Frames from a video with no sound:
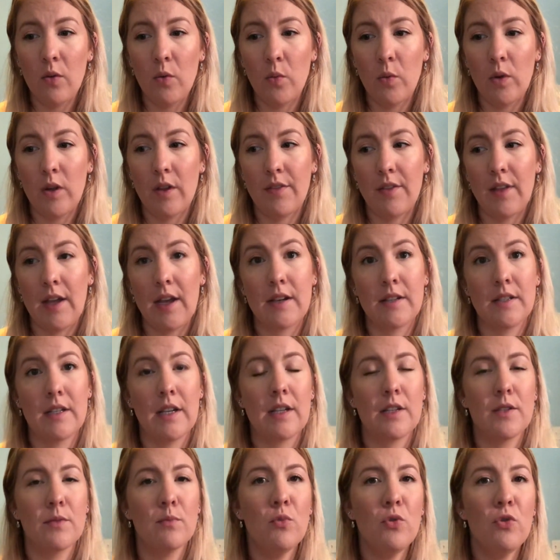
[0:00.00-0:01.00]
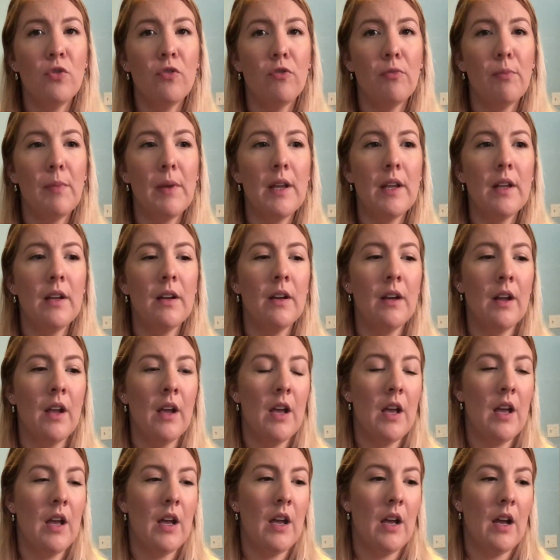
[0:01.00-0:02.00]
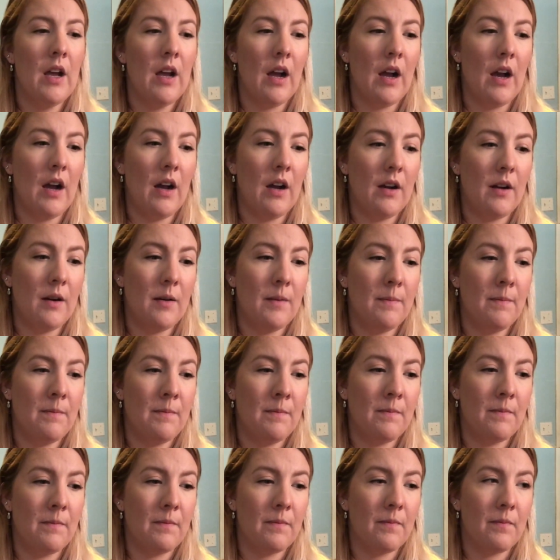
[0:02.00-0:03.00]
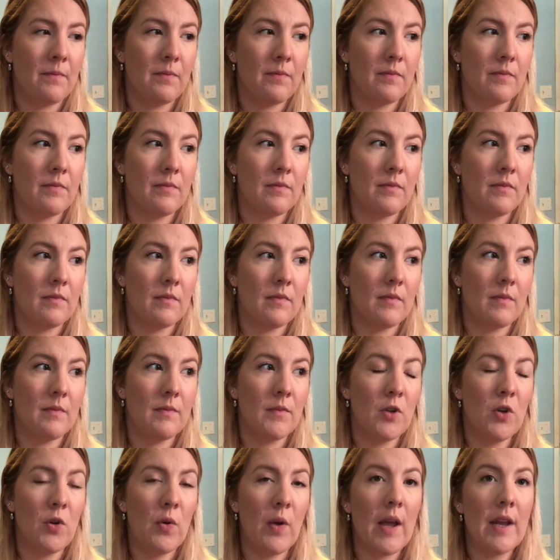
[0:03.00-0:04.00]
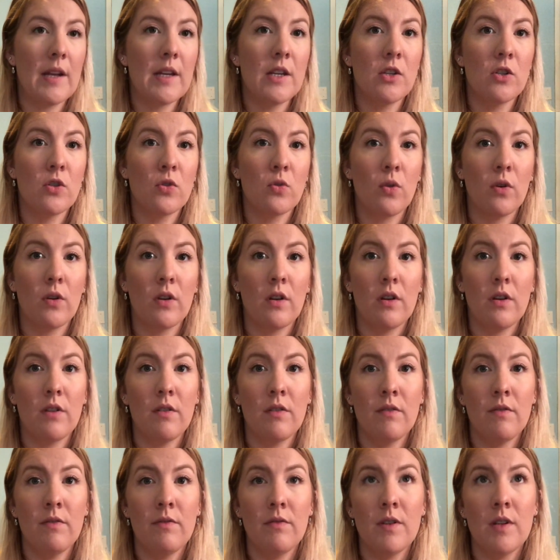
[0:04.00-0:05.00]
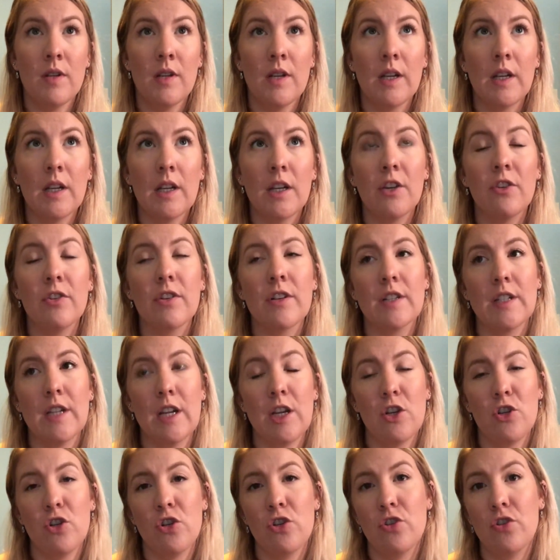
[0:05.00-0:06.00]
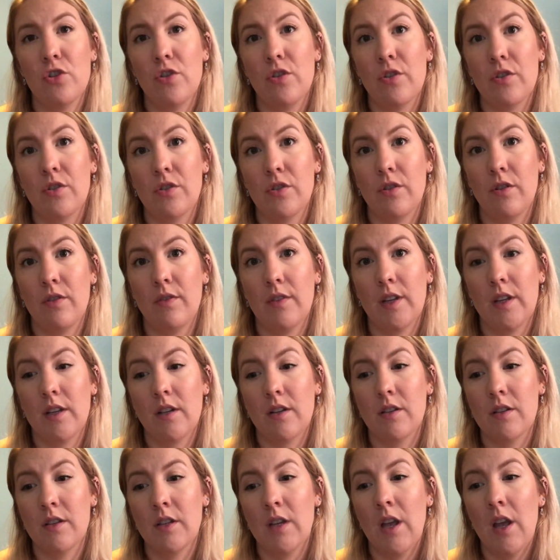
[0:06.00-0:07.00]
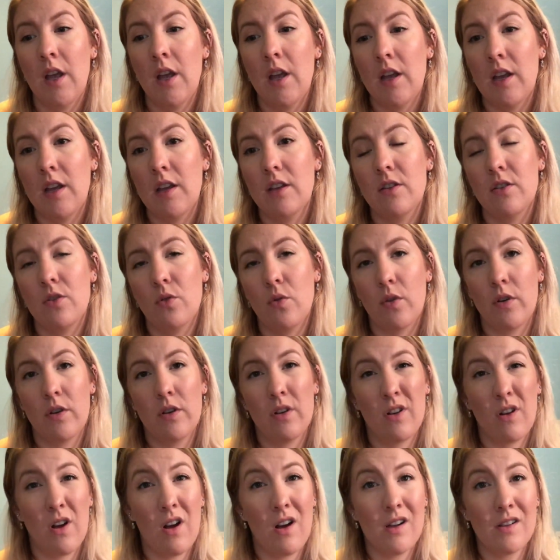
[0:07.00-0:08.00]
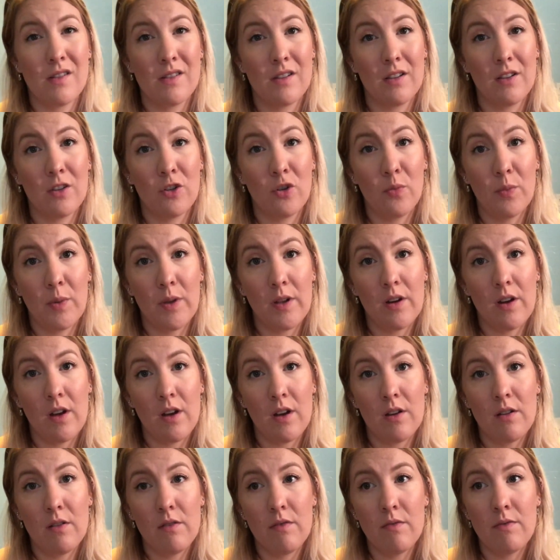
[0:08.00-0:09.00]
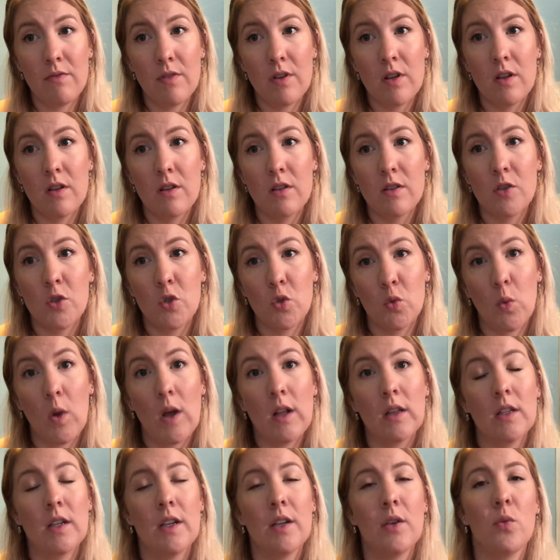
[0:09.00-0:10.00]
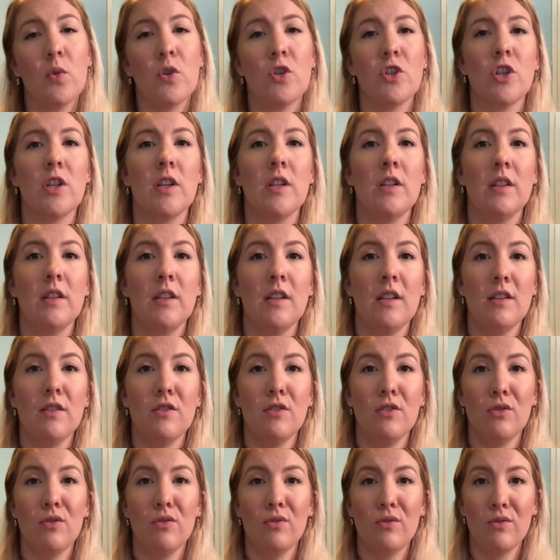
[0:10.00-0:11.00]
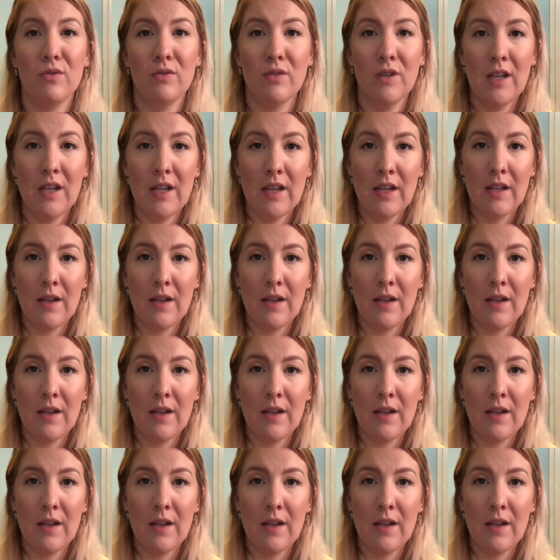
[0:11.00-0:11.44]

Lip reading: with excess movement, any sort of irritation to the cervix is going to cause a little bit of swelling, which can lead to